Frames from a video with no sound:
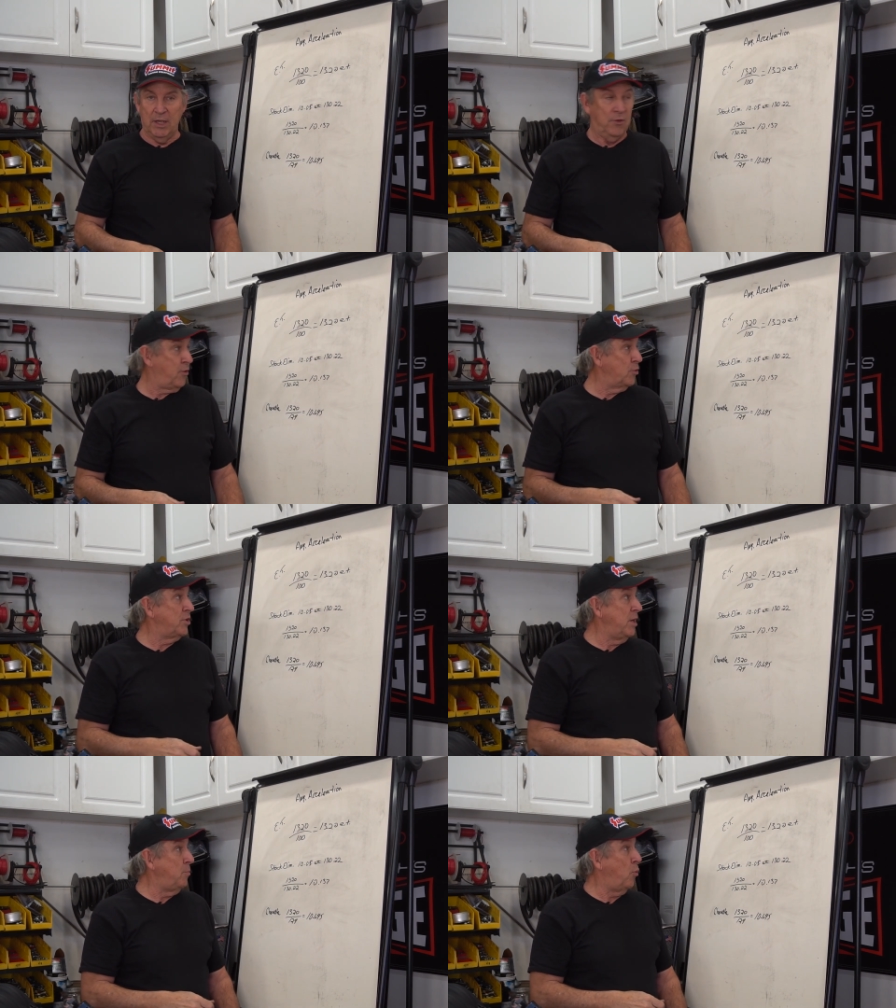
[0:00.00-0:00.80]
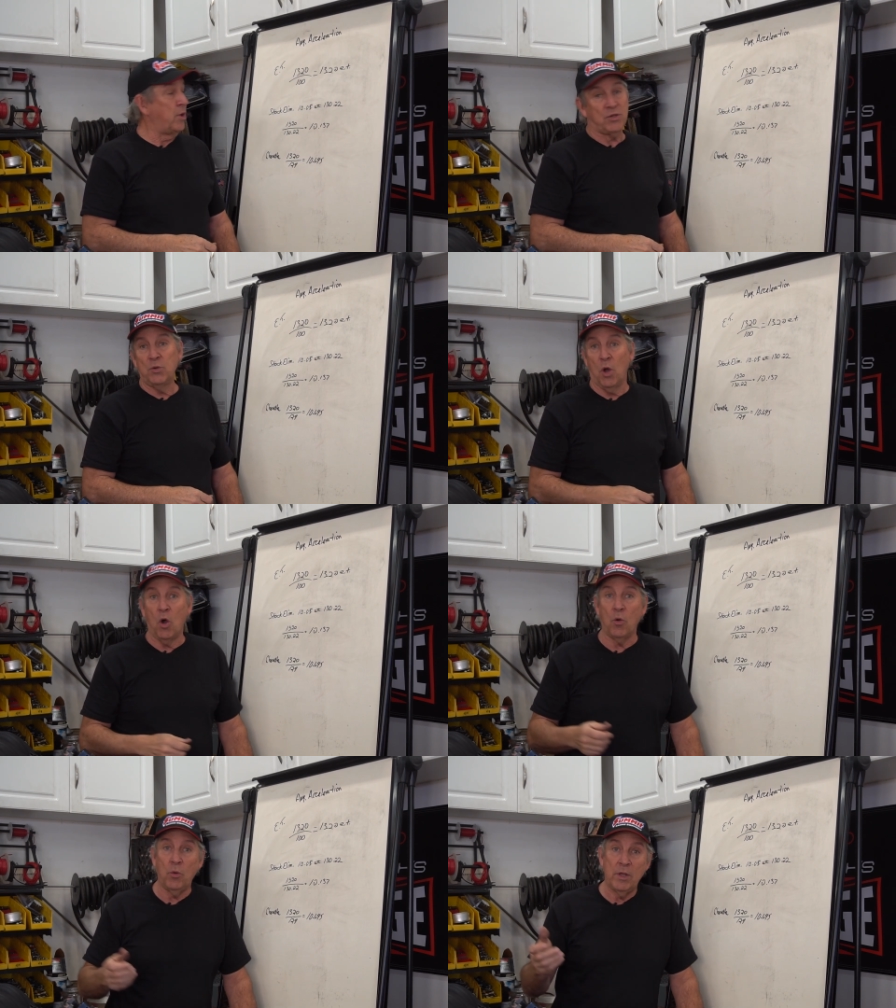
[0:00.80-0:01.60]
thirteen point two
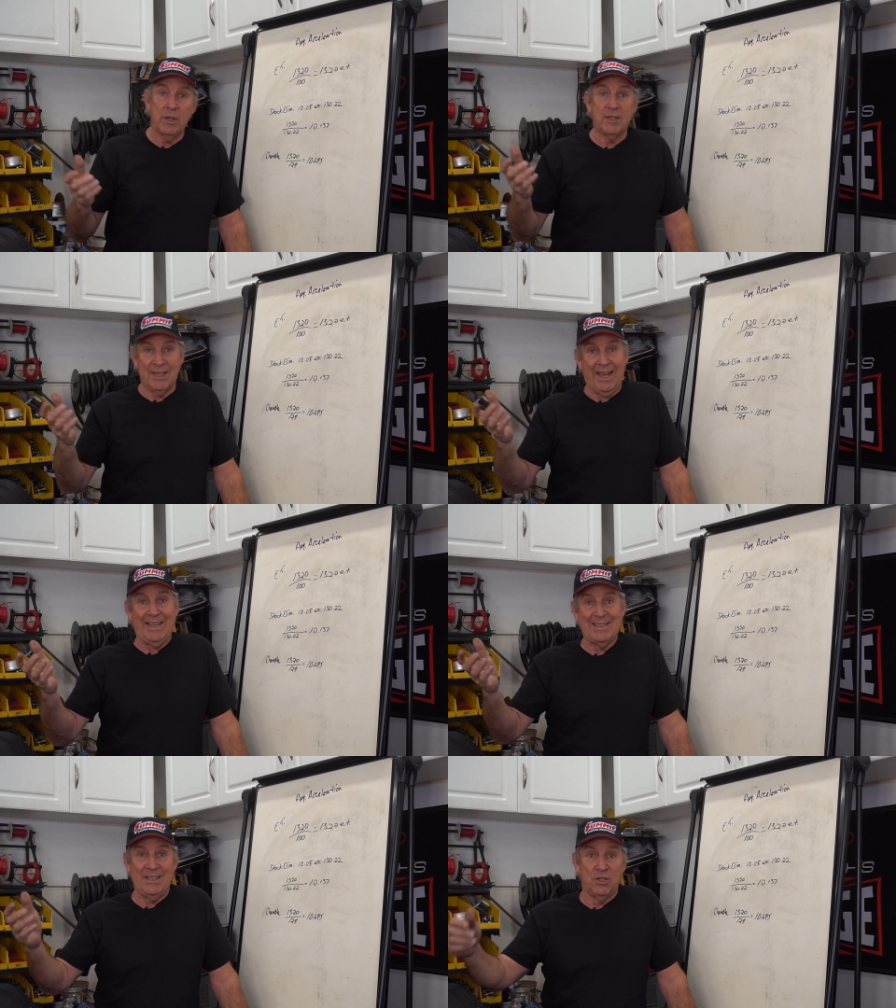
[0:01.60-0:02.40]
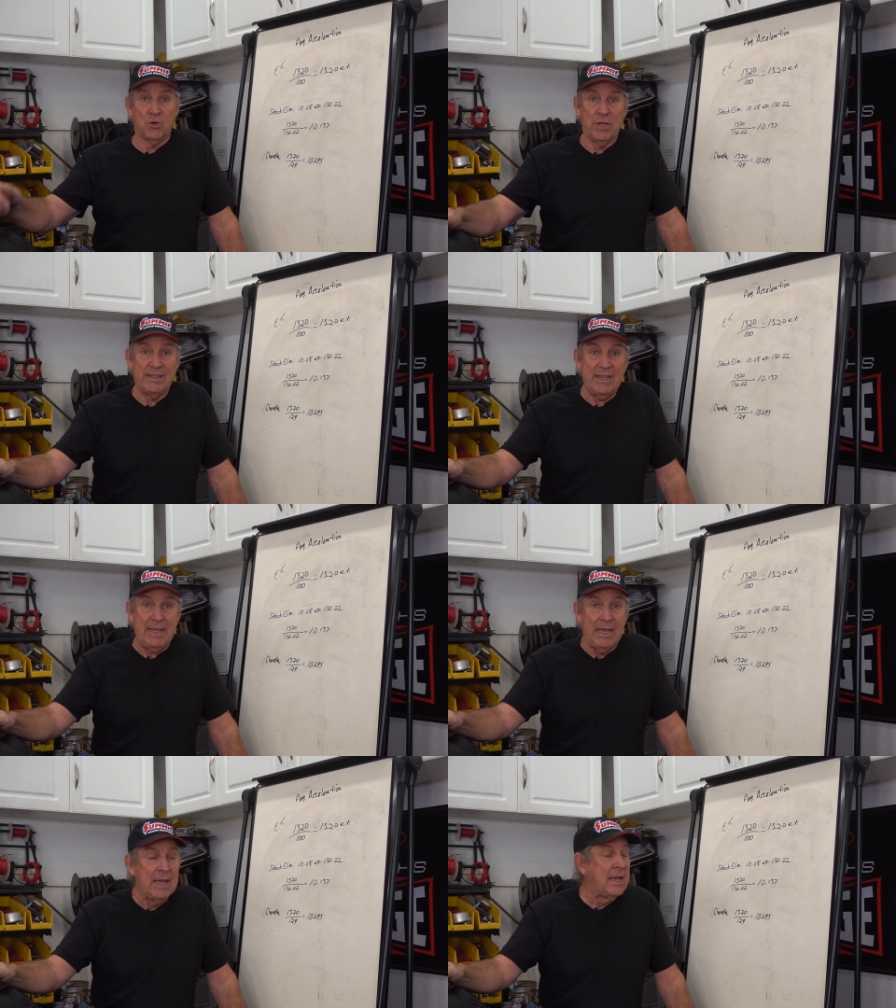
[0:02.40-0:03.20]
zero seconds is your E
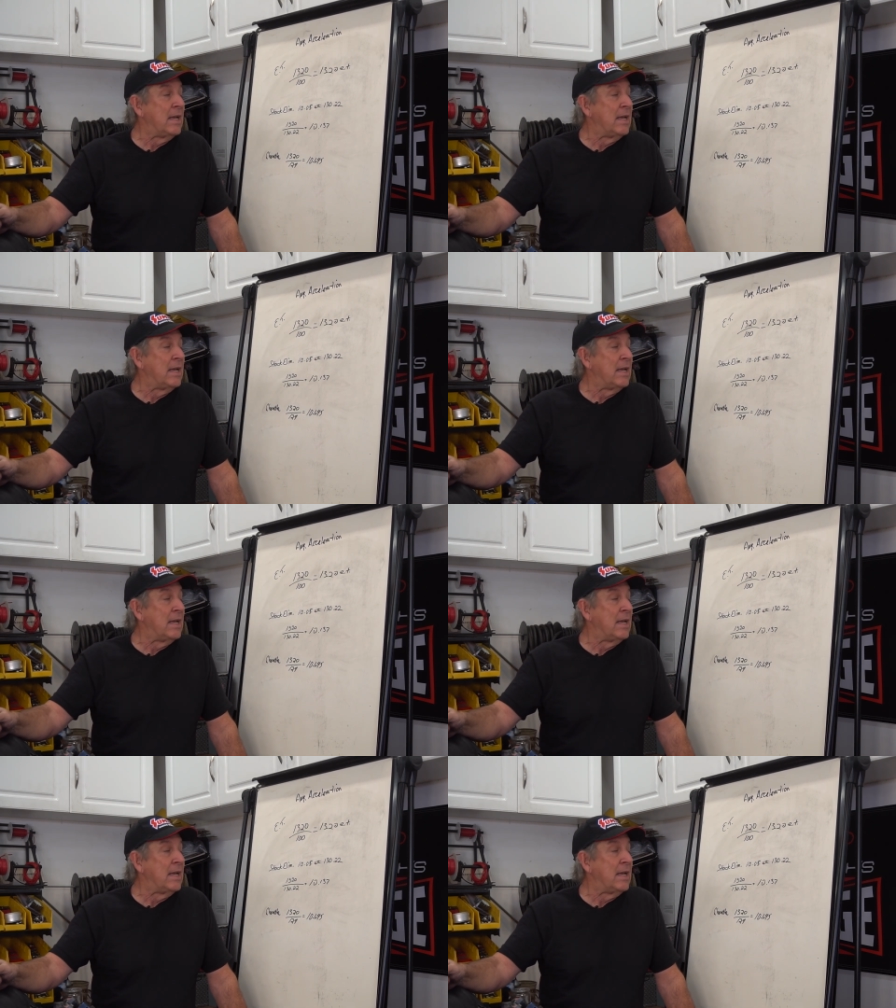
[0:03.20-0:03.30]
T.